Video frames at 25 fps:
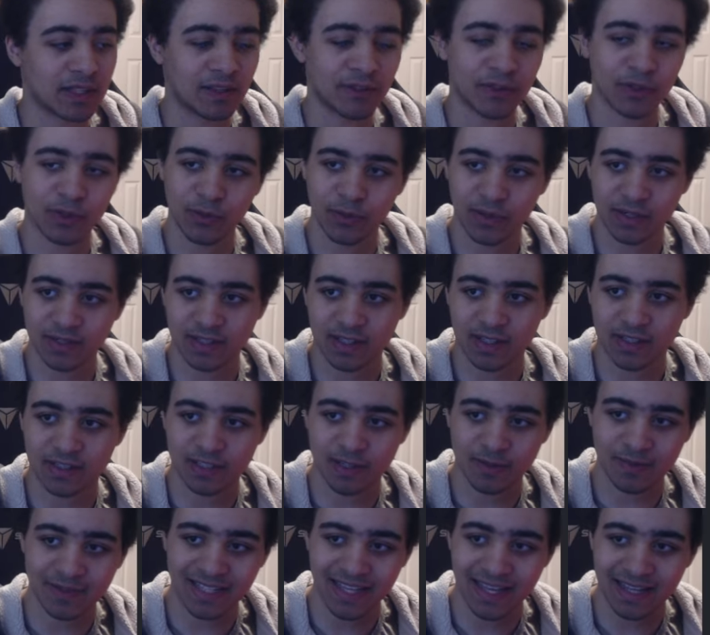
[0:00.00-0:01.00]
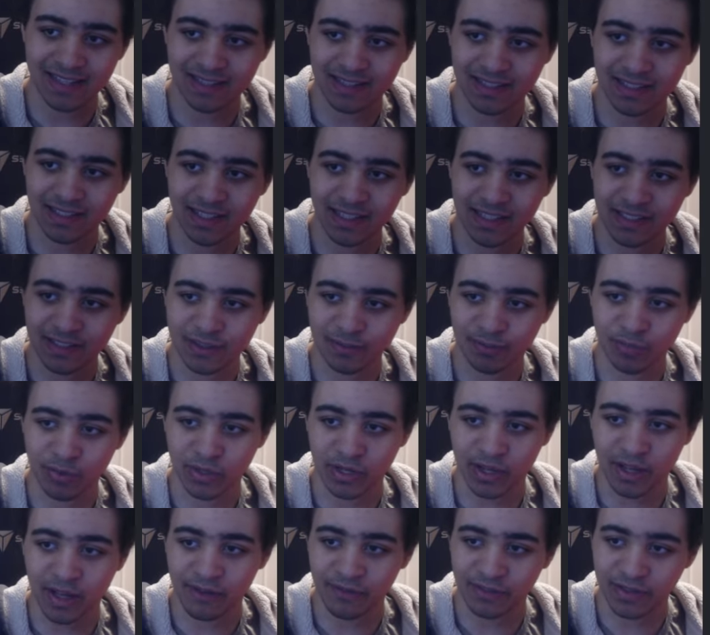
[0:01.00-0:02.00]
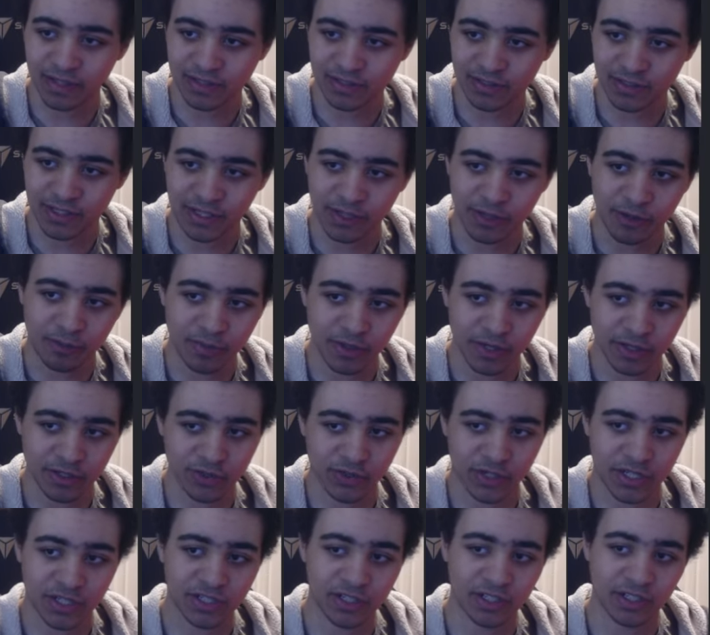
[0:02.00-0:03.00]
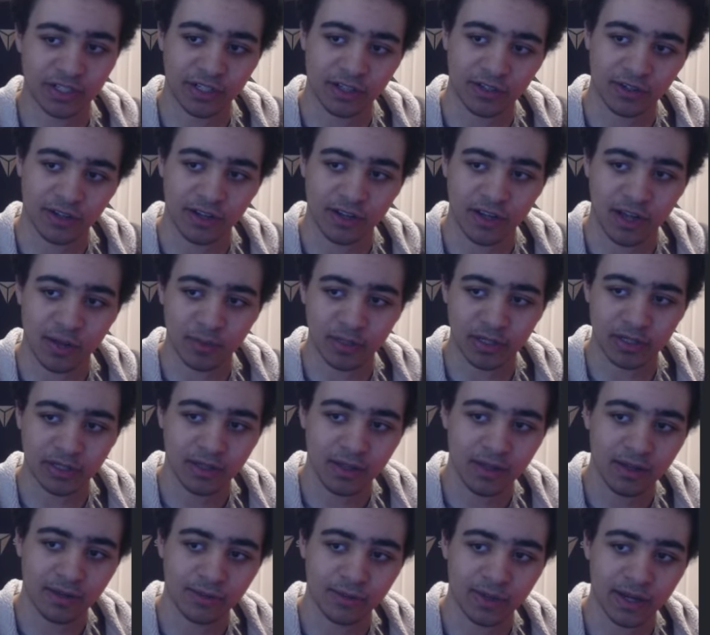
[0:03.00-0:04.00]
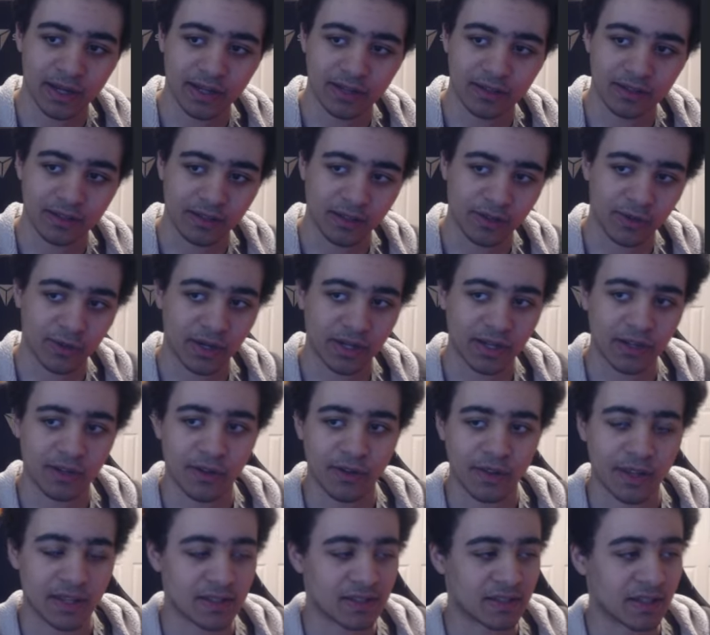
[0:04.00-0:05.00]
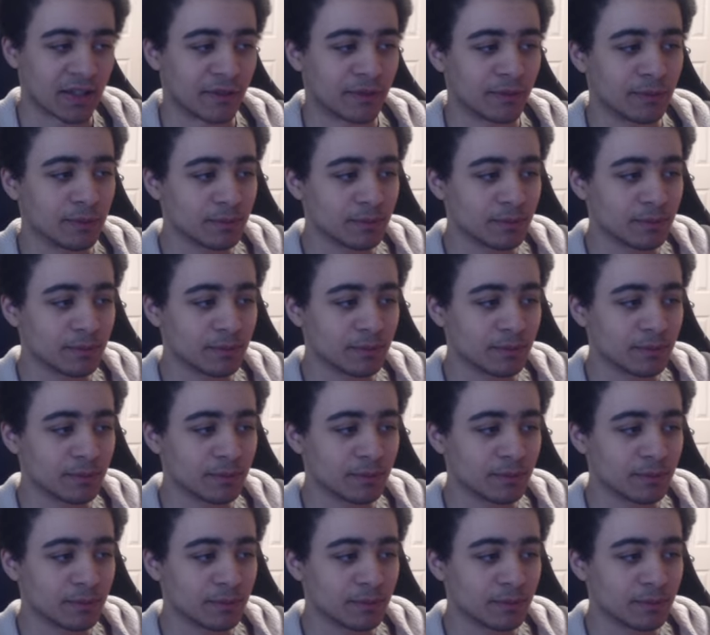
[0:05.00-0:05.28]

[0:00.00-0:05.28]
If you do want to see the substats, it's pretty obvious. You get your penetration, your anomaly, right? Crit, all that stuff.